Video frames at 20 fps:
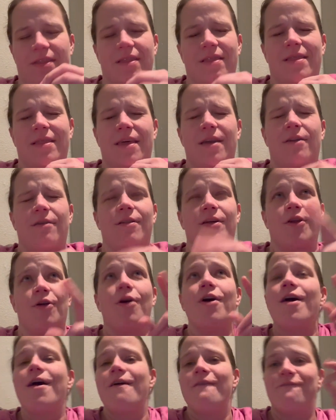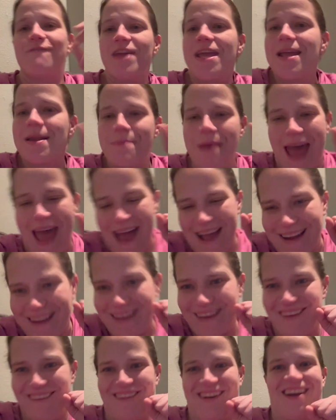little feedback
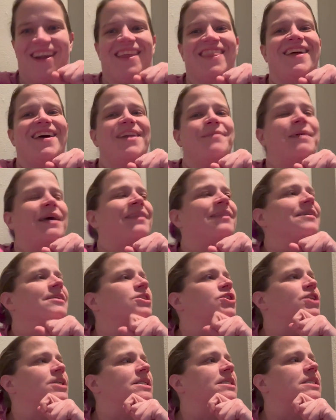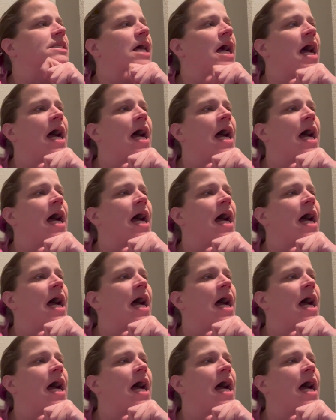of what I thought about the treats.